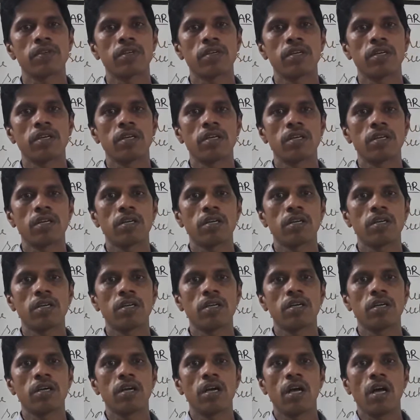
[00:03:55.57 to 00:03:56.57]
That is, one
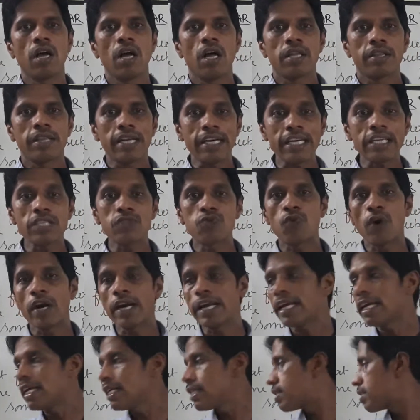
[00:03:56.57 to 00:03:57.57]
is
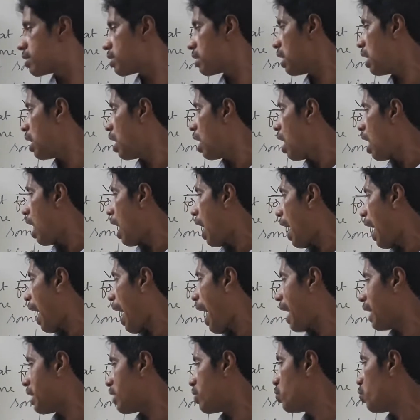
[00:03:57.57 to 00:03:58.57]
active voice
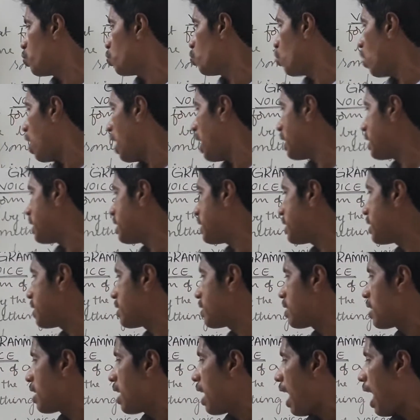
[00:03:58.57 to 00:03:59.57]
and the second
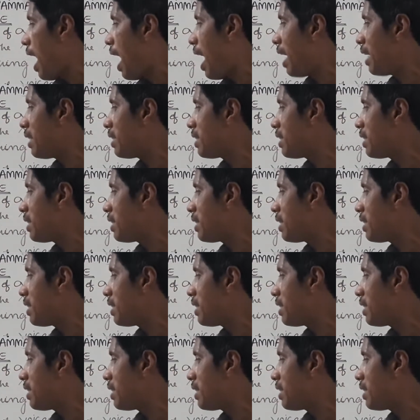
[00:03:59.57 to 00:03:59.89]
one is